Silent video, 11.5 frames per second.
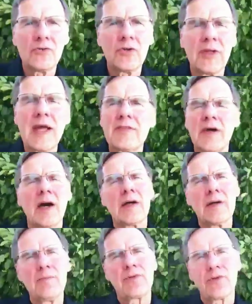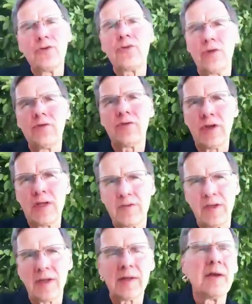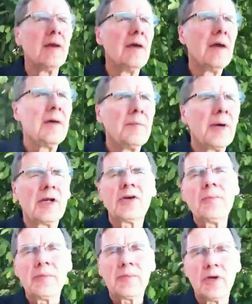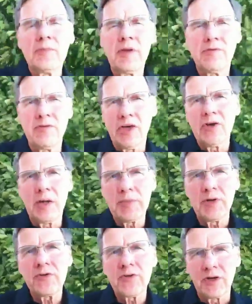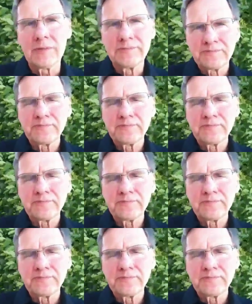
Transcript: So that's unobtrusive sensing, but it could, could be very personal.